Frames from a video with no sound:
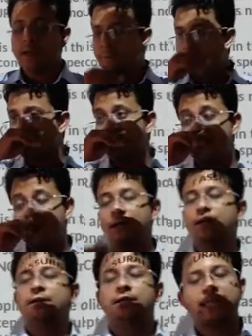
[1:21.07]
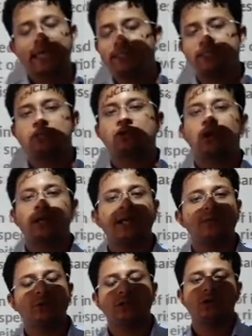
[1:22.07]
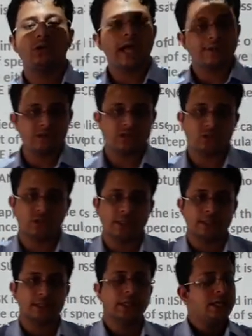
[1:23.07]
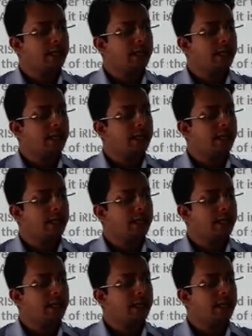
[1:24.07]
But the case is not that with your life insurance.